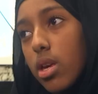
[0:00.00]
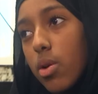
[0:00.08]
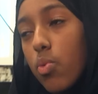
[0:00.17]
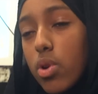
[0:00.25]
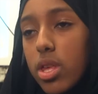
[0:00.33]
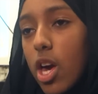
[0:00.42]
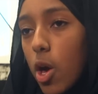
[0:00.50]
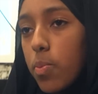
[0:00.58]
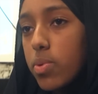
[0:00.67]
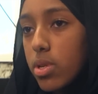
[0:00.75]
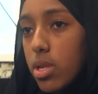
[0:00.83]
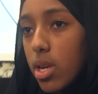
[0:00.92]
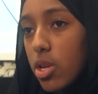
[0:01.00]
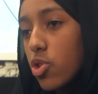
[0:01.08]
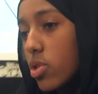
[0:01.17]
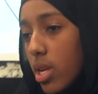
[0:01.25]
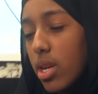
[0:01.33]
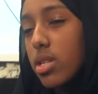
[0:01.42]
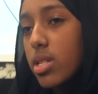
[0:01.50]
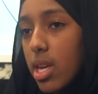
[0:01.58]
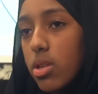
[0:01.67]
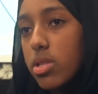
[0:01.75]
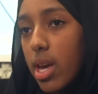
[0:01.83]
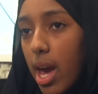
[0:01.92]
It really helps. It's just like a
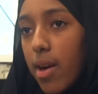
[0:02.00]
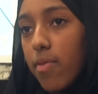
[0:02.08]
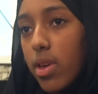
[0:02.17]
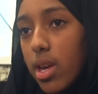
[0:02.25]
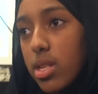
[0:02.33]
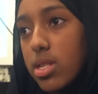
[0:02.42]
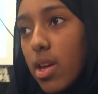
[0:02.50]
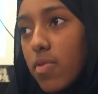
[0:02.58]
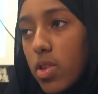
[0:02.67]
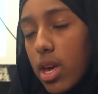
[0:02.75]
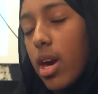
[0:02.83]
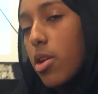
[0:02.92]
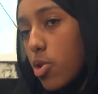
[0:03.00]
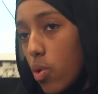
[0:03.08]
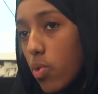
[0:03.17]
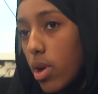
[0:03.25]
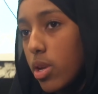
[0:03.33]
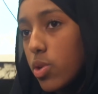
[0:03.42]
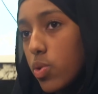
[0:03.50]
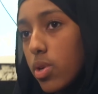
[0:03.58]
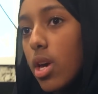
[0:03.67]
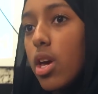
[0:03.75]
skill to have. Like, instead of saying, I don't know how to do it,